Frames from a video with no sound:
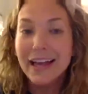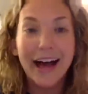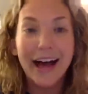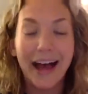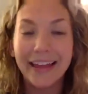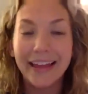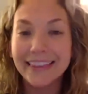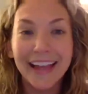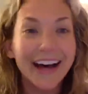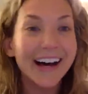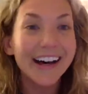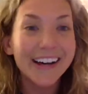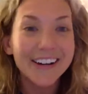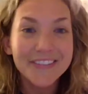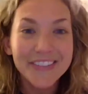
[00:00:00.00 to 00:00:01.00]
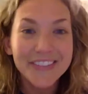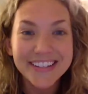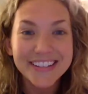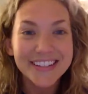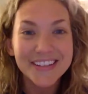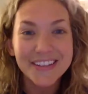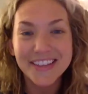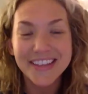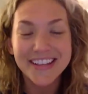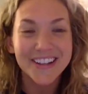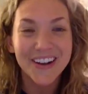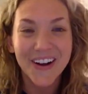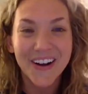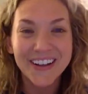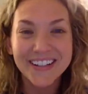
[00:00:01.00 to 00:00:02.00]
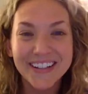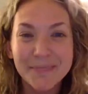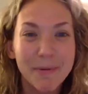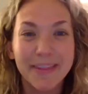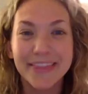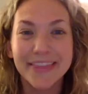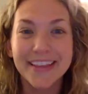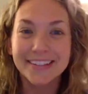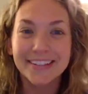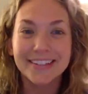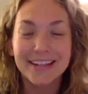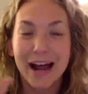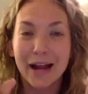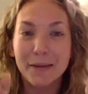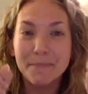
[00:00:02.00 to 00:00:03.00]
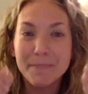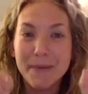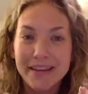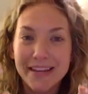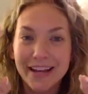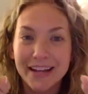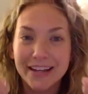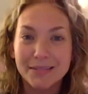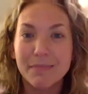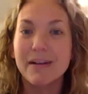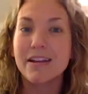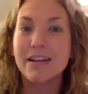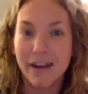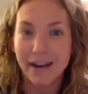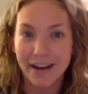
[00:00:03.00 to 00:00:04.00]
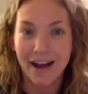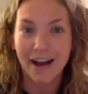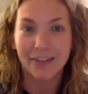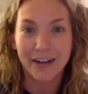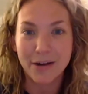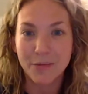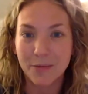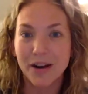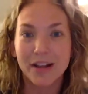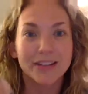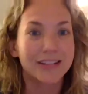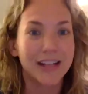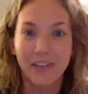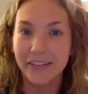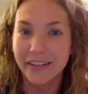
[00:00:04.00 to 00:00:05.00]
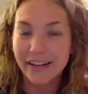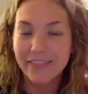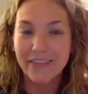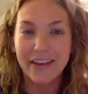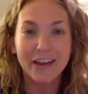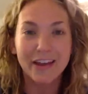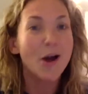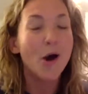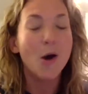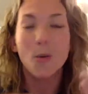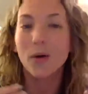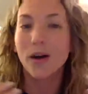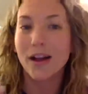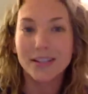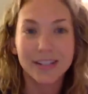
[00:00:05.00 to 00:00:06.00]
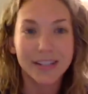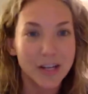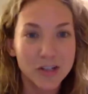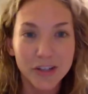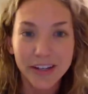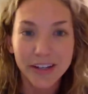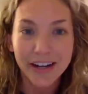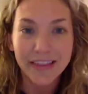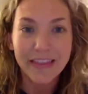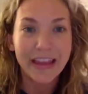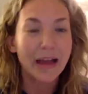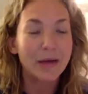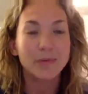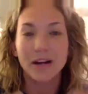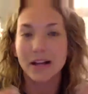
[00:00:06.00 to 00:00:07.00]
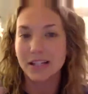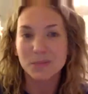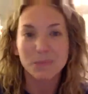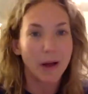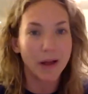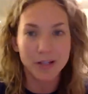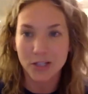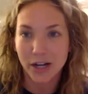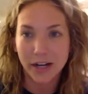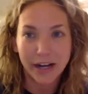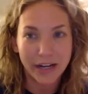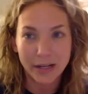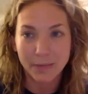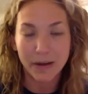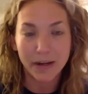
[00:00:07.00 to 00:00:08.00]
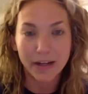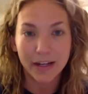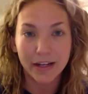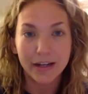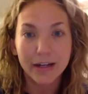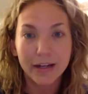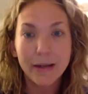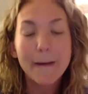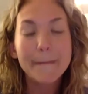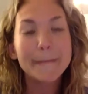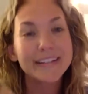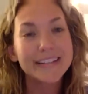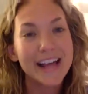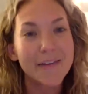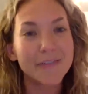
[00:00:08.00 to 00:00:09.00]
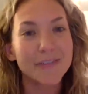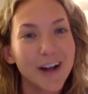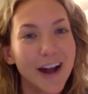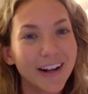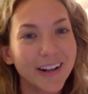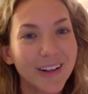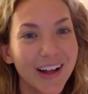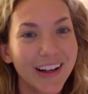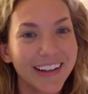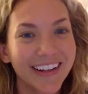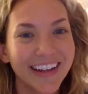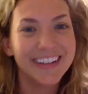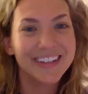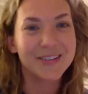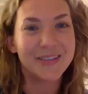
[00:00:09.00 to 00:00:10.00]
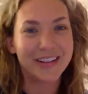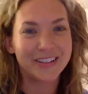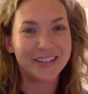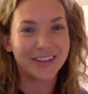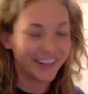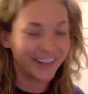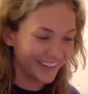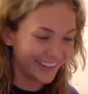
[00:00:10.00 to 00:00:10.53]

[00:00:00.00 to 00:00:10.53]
I love these calls, but this is not making us money right now, right? We're not selling anything, we're not scheduling anything, and we're not sponsoring anybody. But it's after 9 o'clock at night, so that's good.